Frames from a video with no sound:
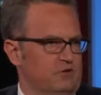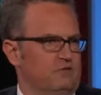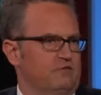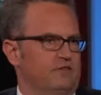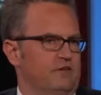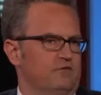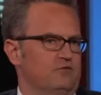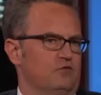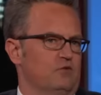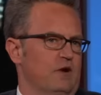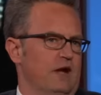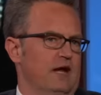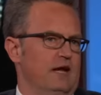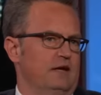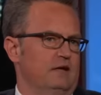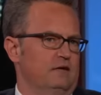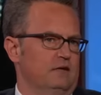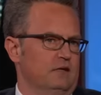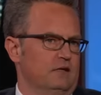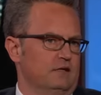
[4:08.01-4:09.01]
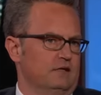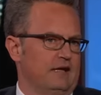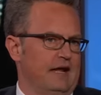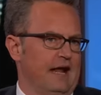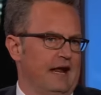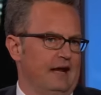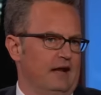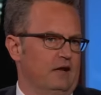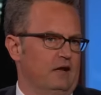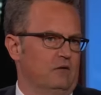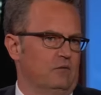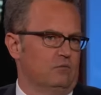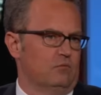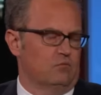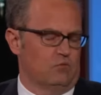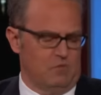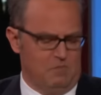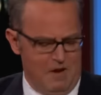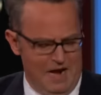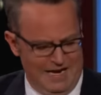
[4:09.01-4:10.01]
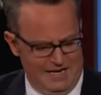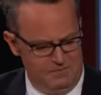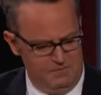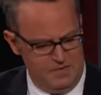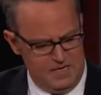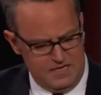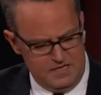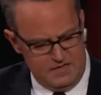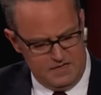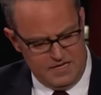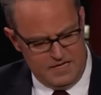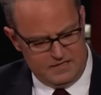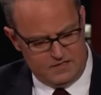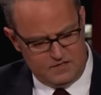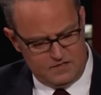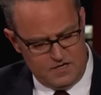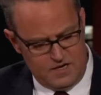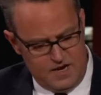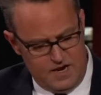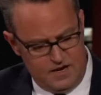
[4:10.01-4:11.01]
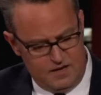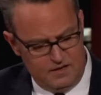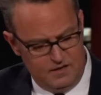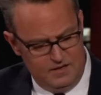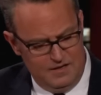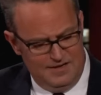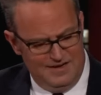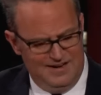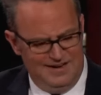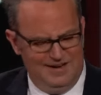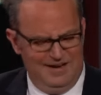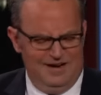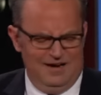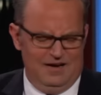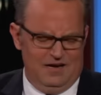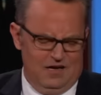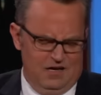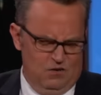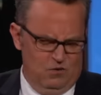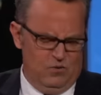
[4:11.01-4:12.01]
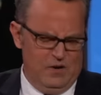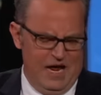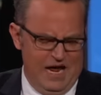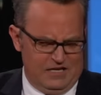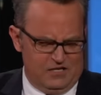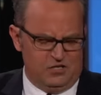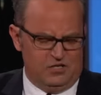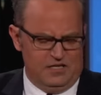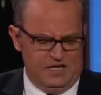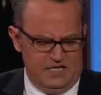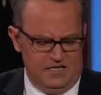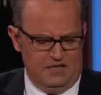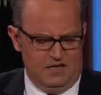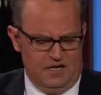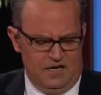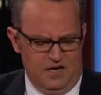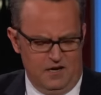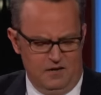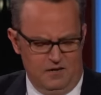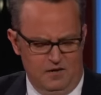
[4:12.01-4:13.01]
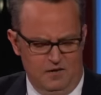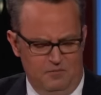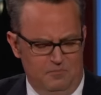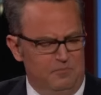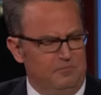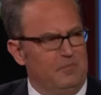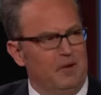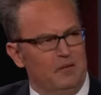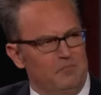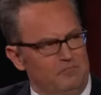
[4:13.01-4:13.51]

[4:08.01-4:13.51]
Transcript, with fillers: succumbed to them, certainly for a period of time. His his book, which is is very good, and, and